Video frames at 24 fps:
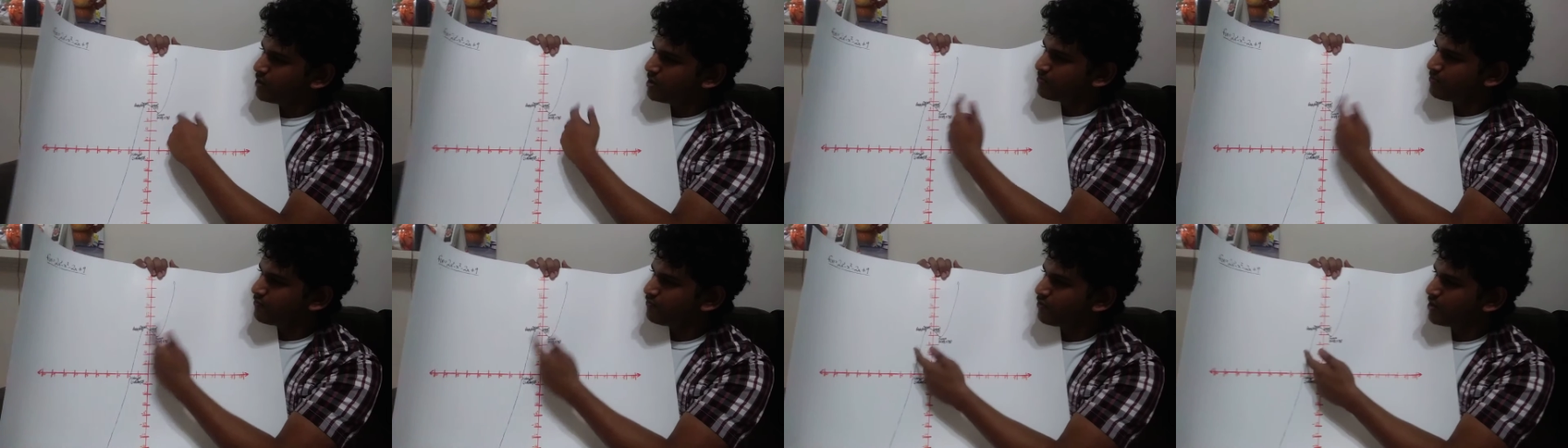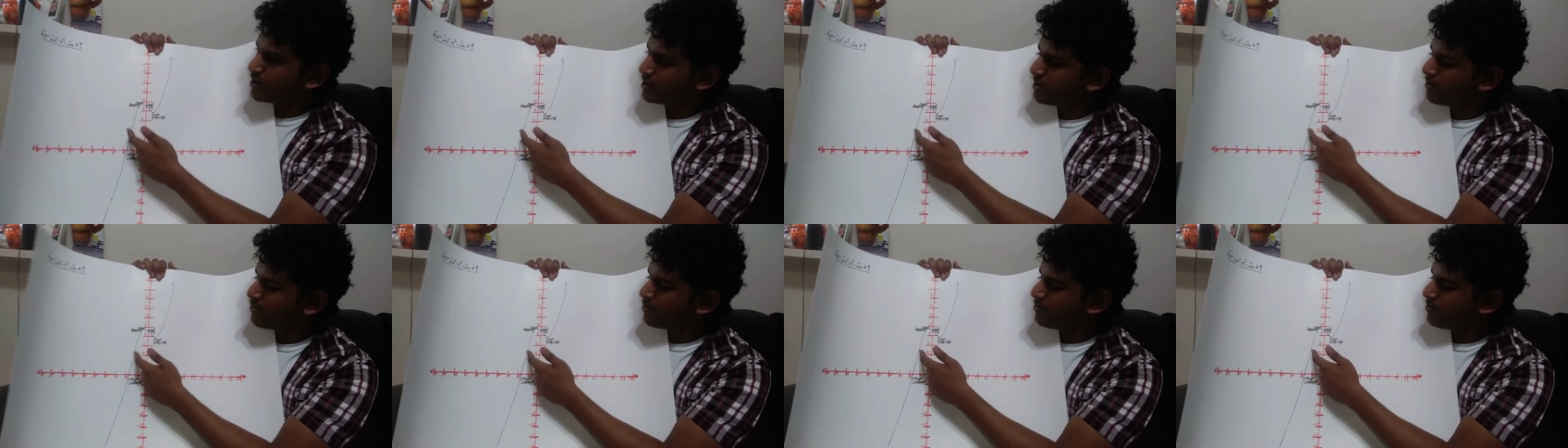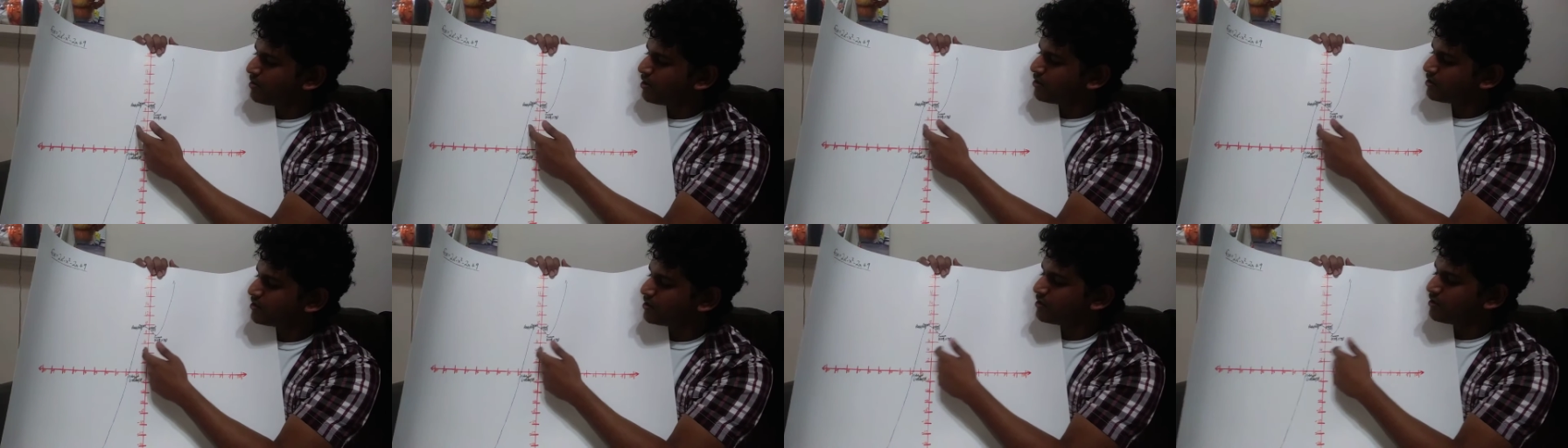before I came to
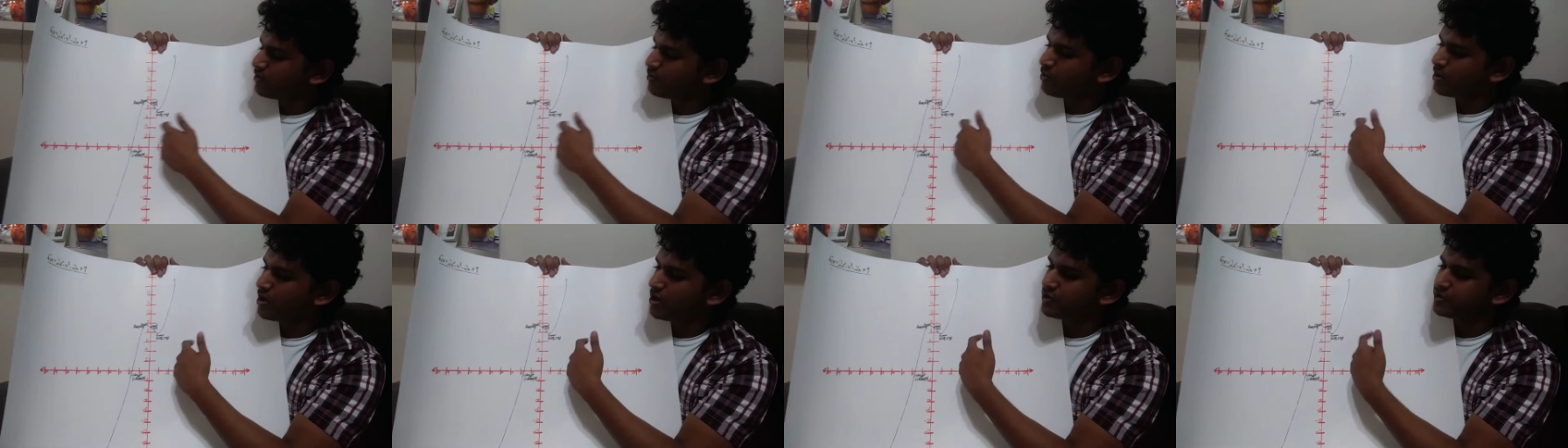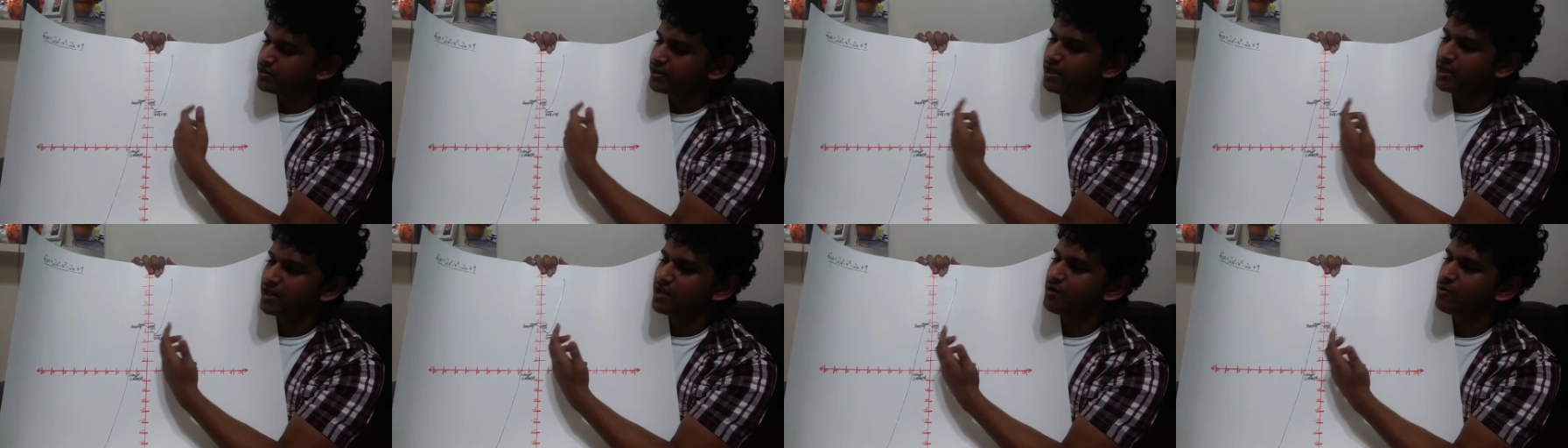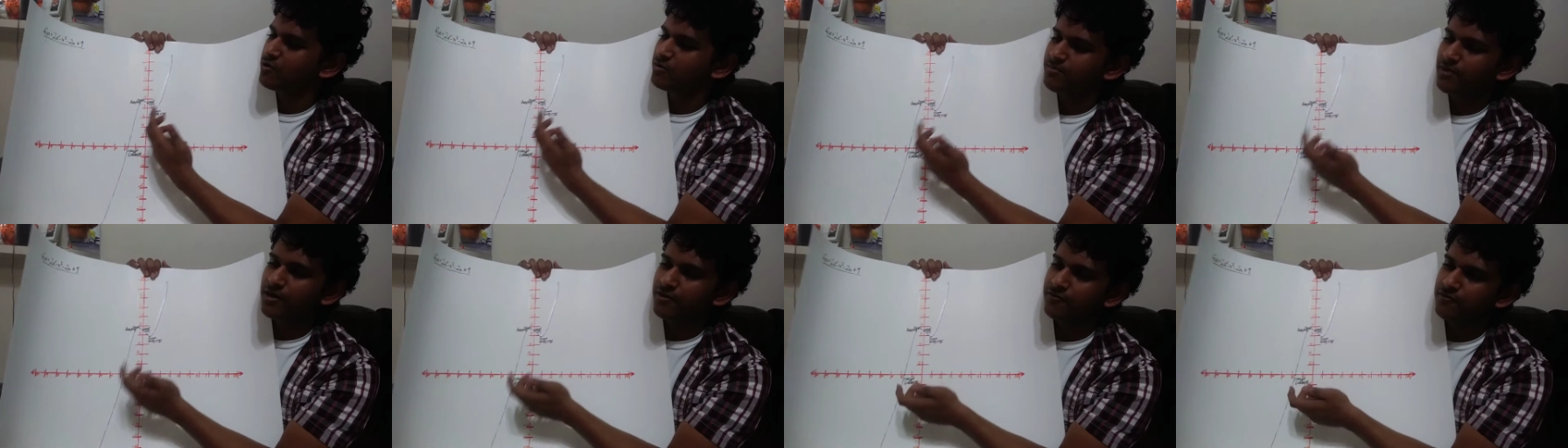America, where I was hanging out
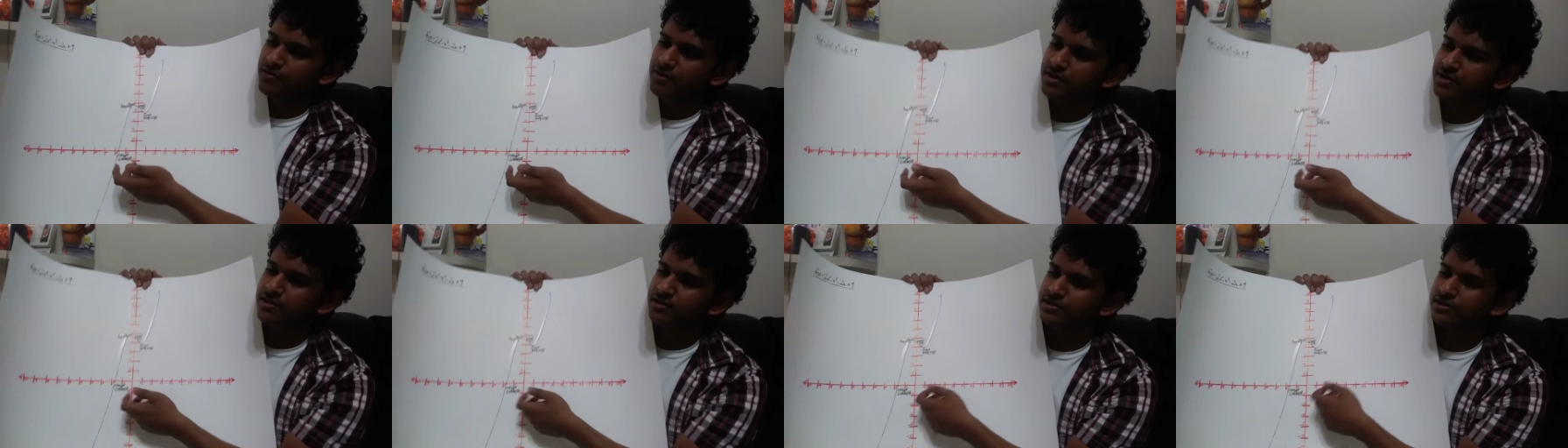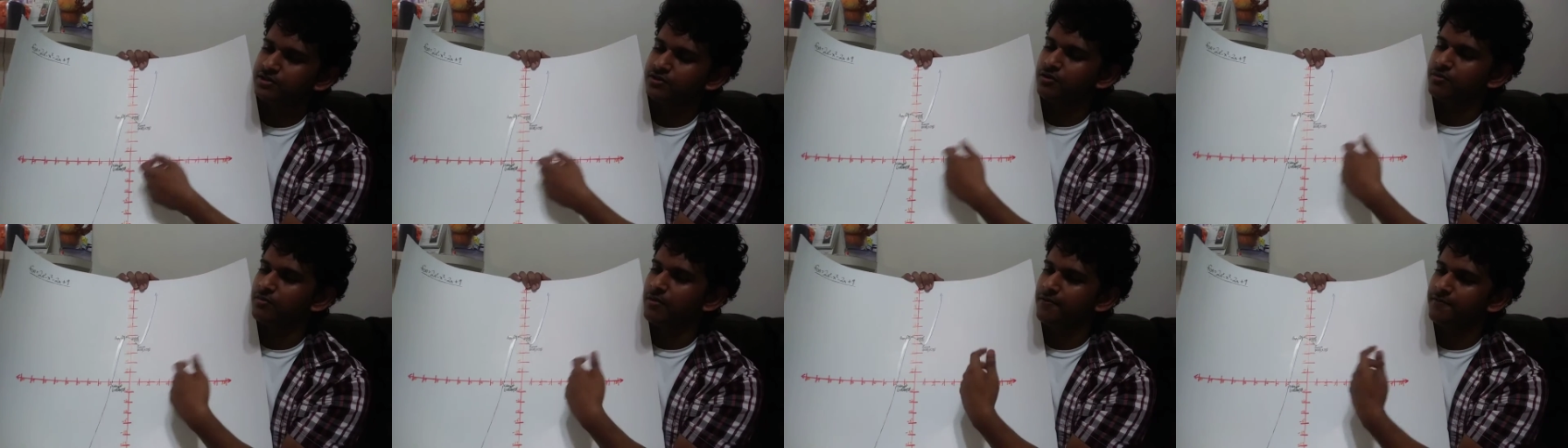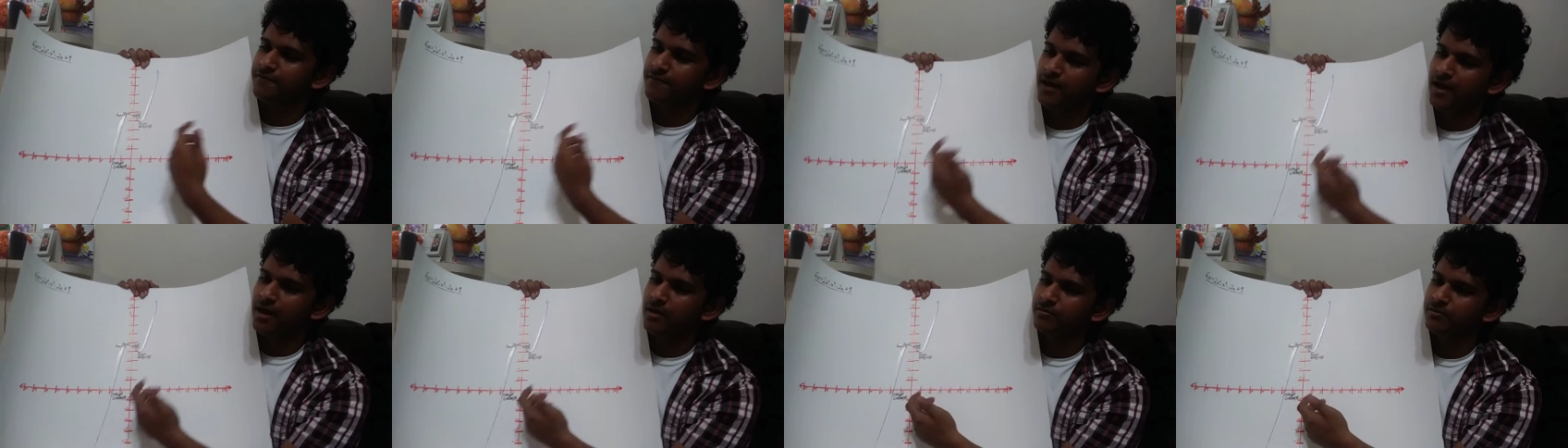with my friends, my
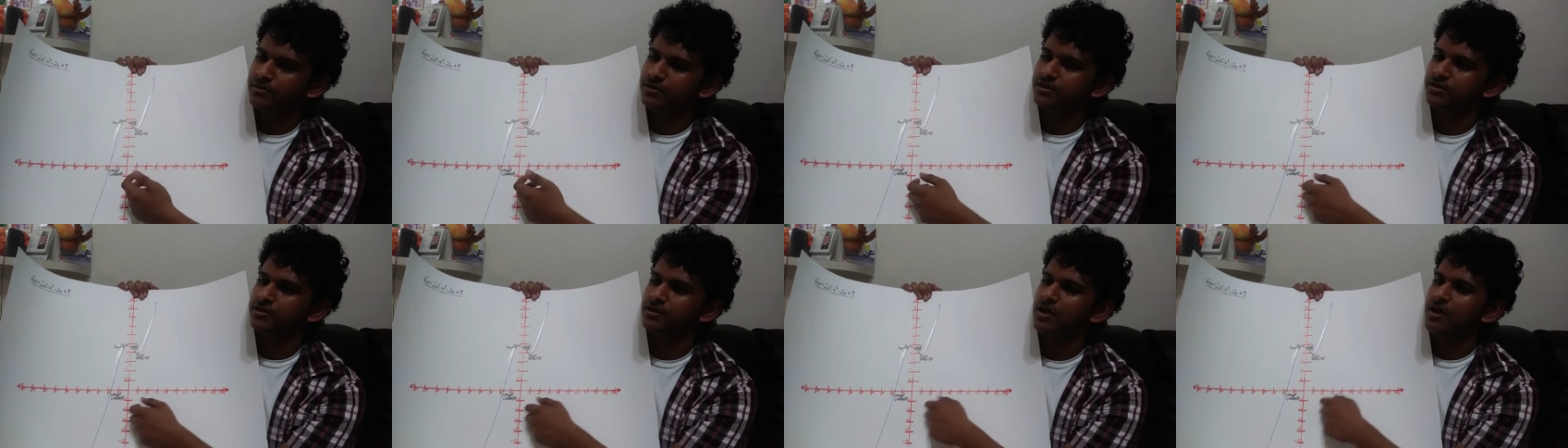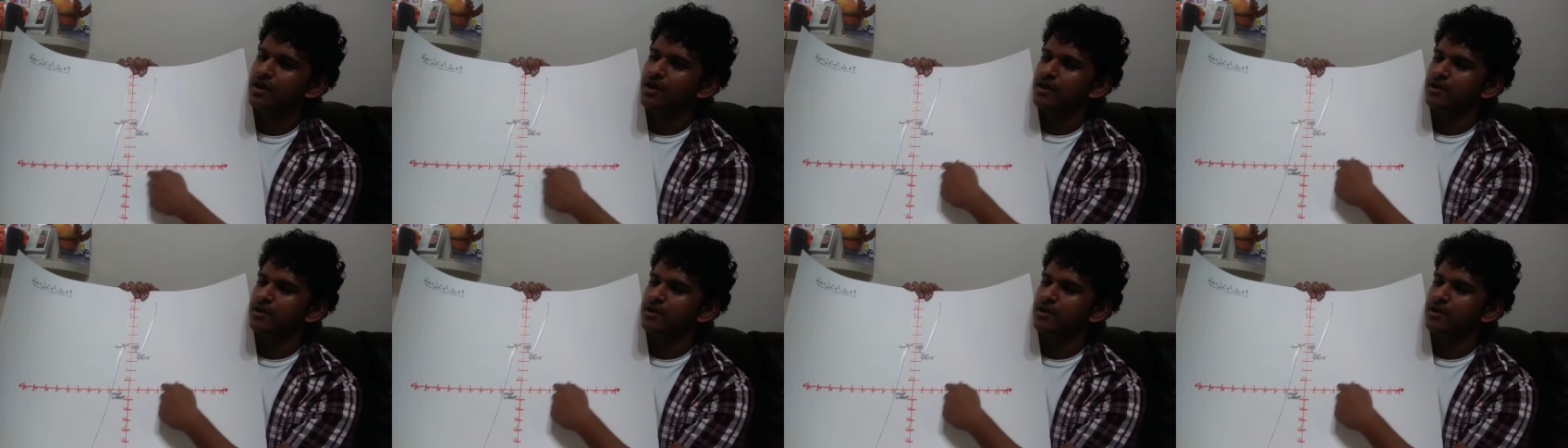family,